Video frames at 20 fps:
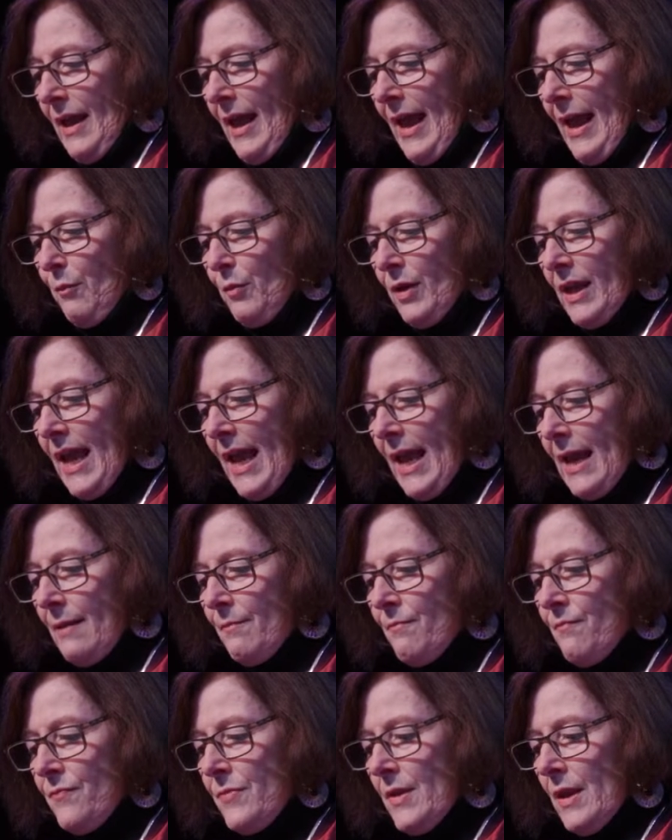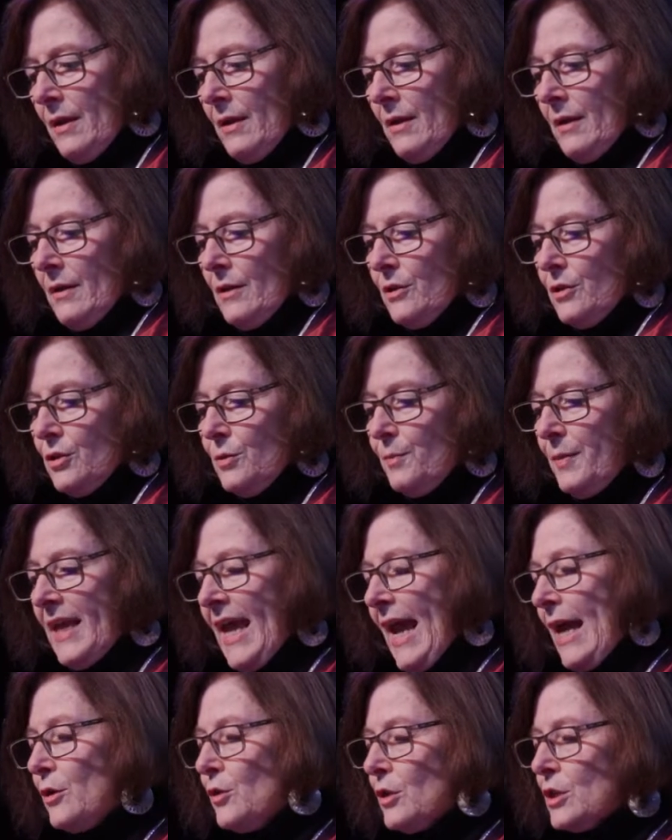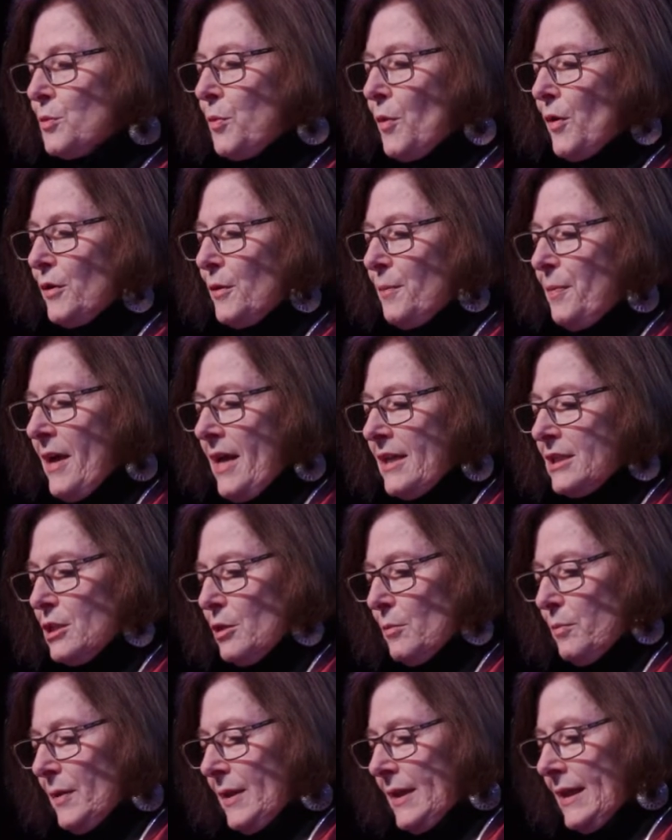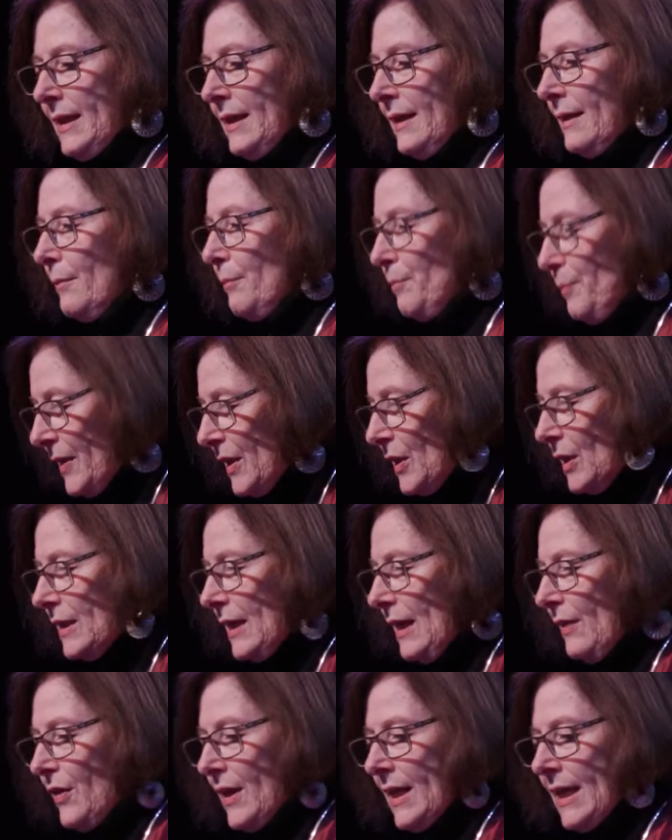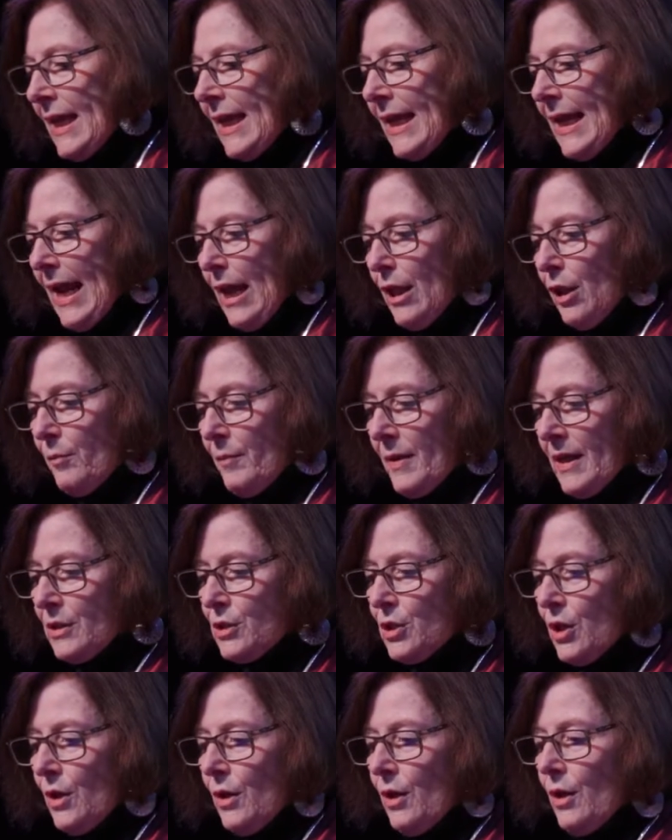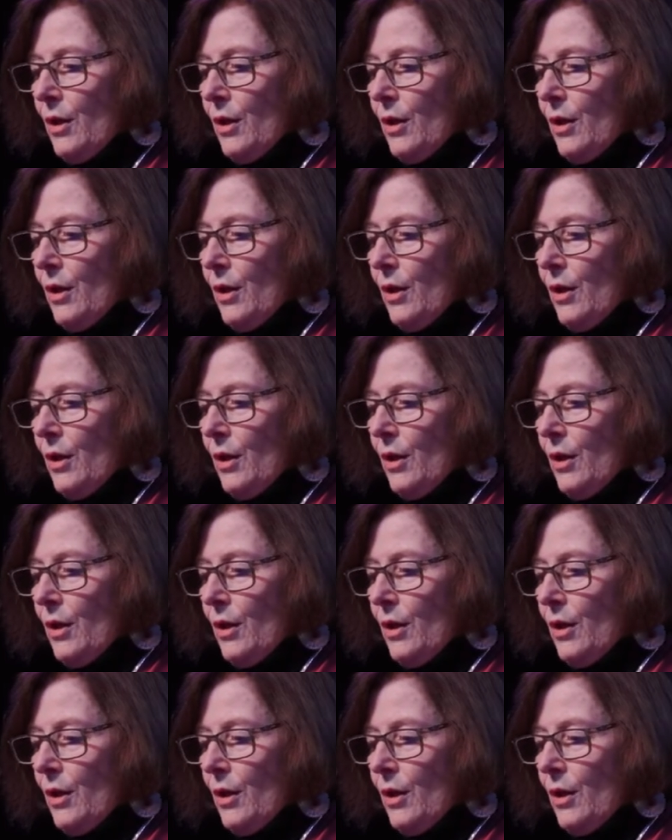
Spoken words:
And we began to explore the possibility that a key element